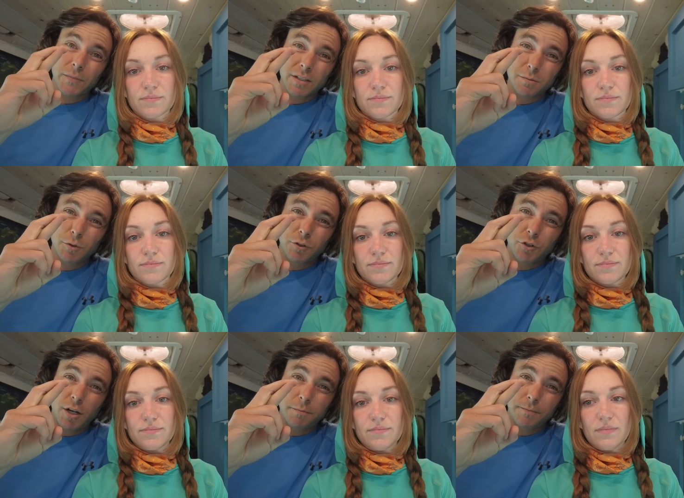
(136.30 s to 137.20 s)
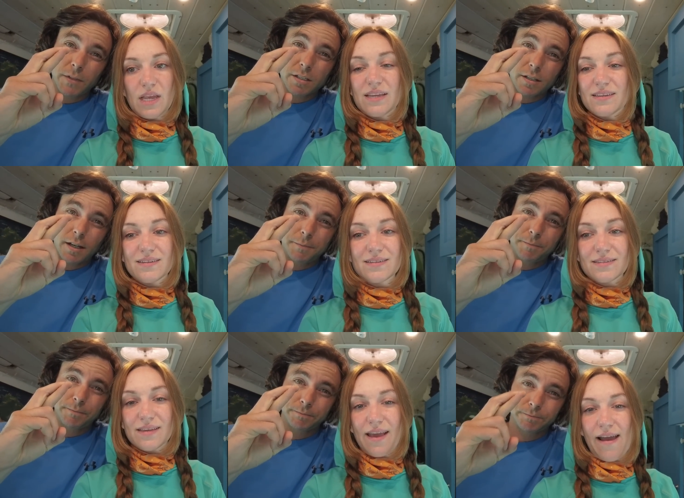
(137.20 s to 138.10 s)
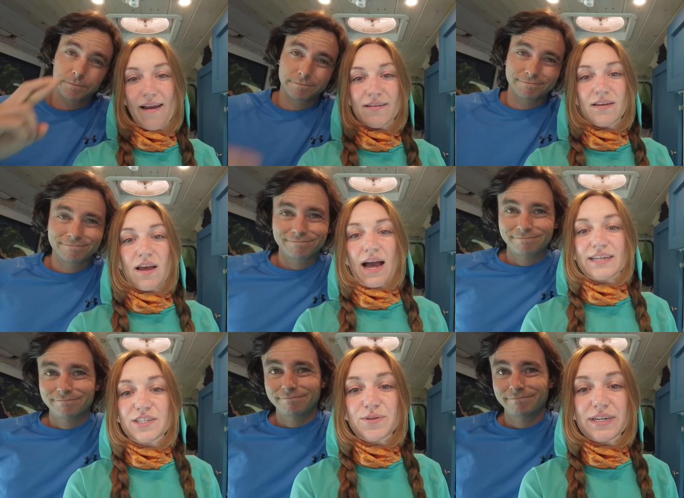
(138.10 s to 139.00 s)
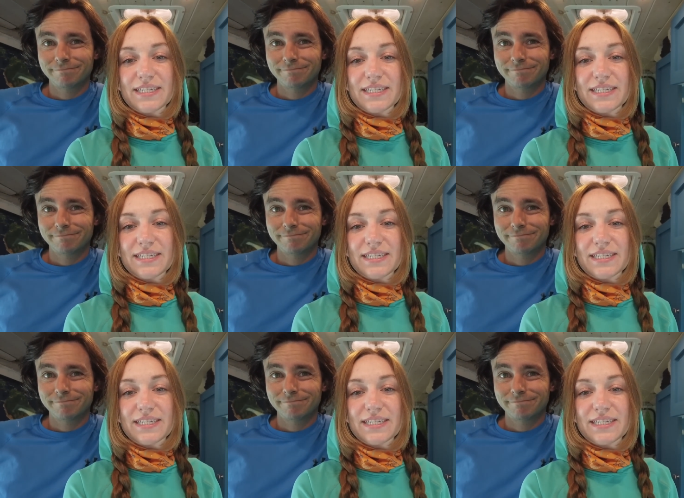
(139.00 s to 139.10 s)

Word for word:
Speaker 1: a smooth trip this time.
Speaker 2: Yeah, I just want to